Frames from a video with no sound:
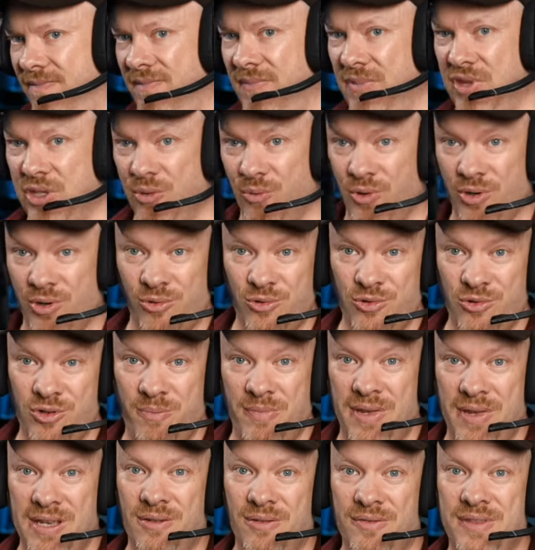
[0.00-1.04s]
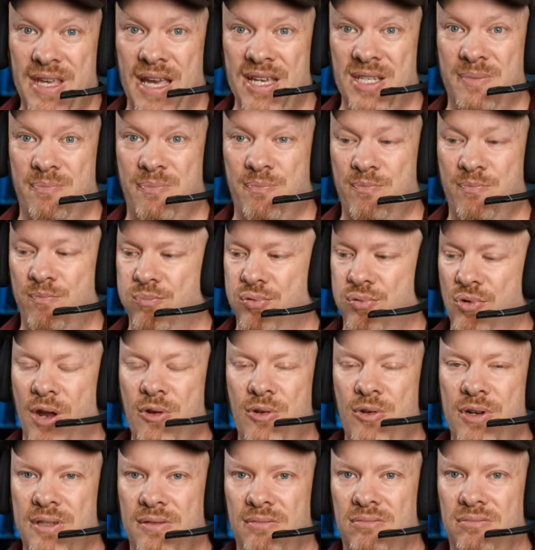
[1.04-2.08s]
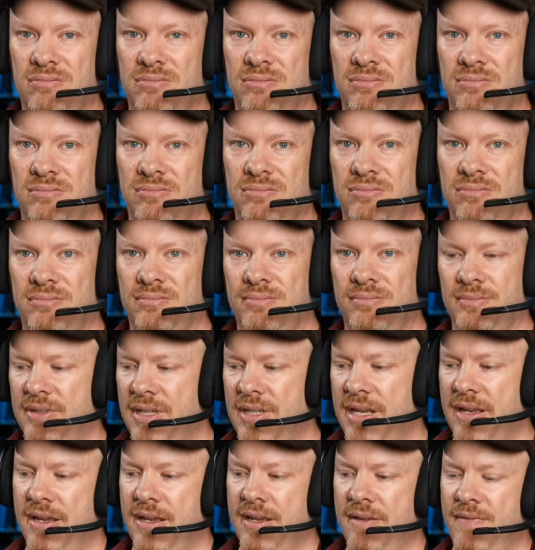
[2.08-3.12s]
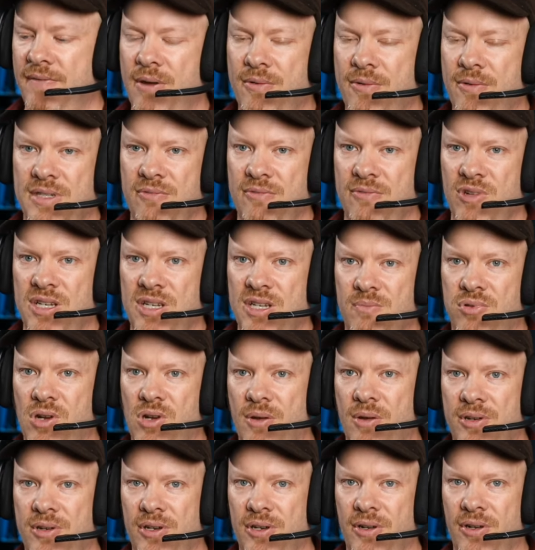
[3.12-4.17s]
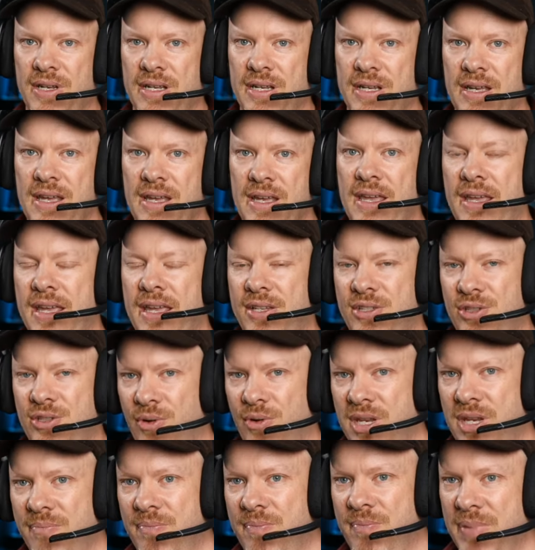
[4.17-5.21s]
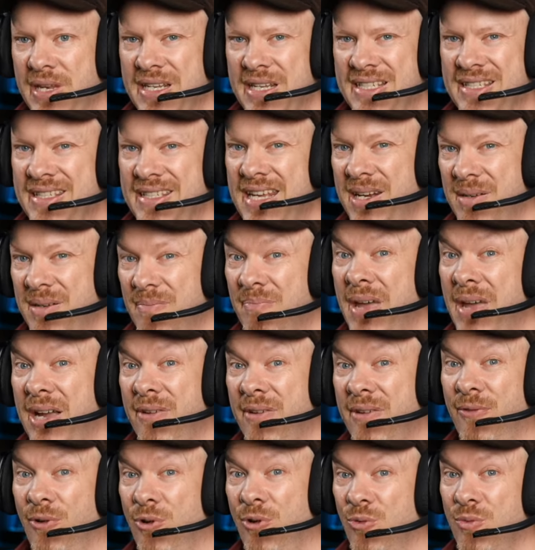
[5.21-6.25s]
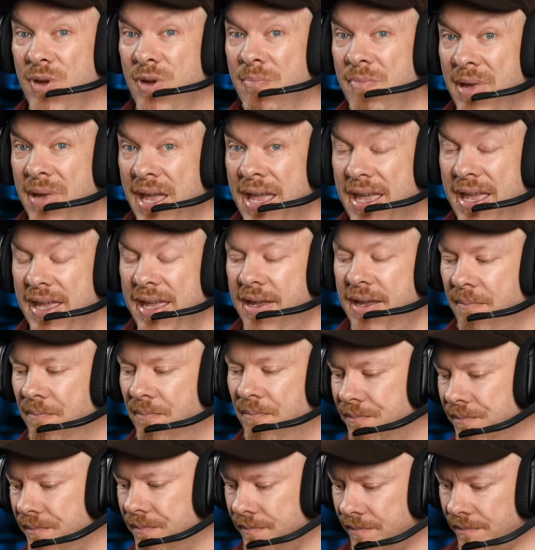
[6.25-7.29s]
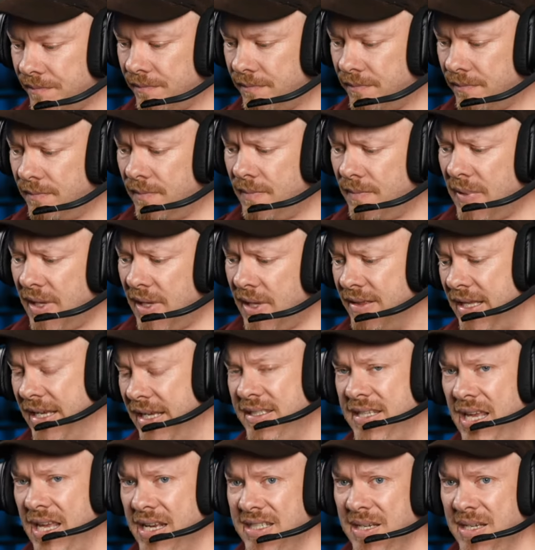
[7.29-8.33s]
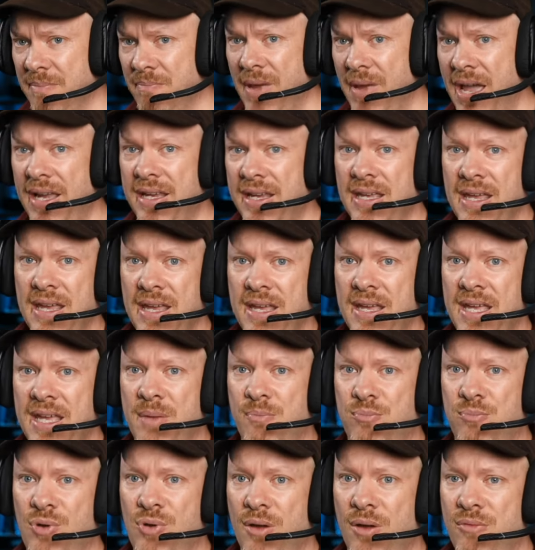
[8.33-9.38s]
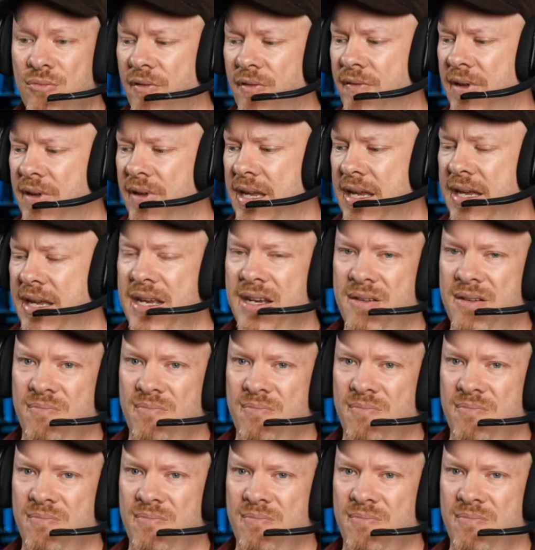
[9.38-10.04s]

the 100 mil that is broke. The uh, focusing ring's broken on it. It's already been sent back for repair they sent it back. It broke within